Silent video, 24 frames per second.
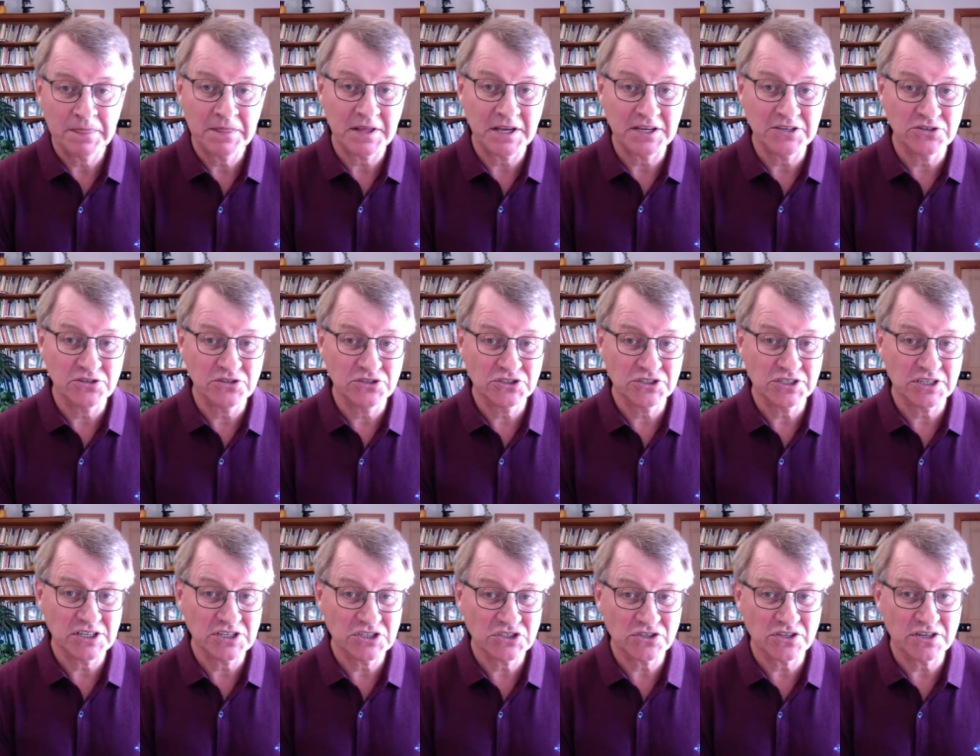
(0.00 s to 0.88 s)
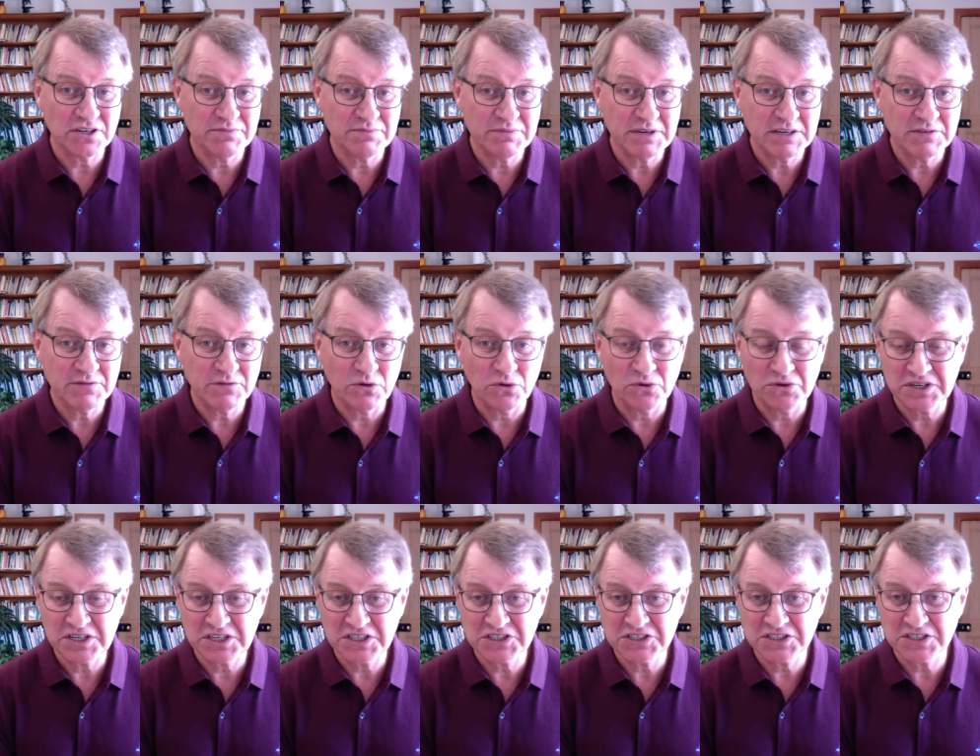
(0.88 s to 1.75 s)
uh, usually sort of mid
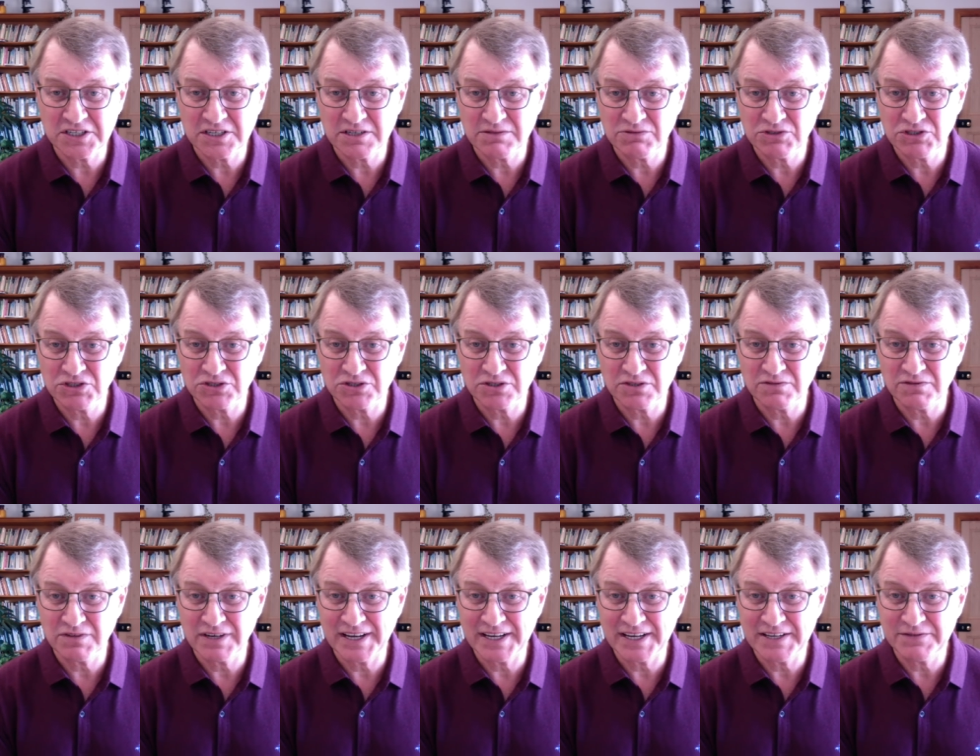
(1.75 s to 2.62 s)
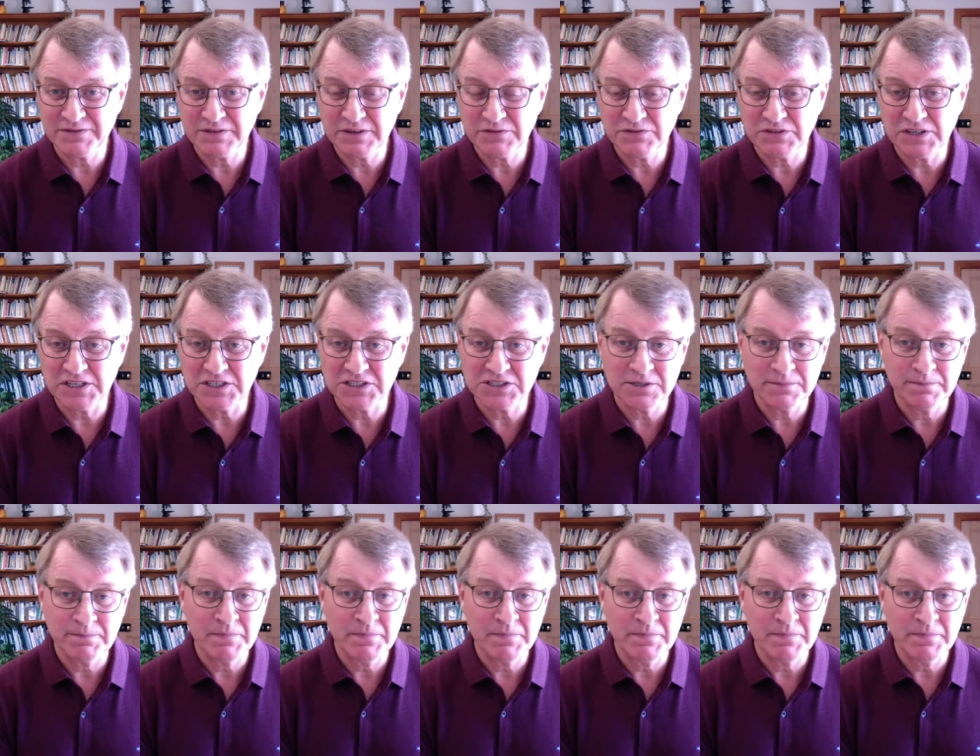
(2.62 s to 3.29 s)
40s to sort of late 50s.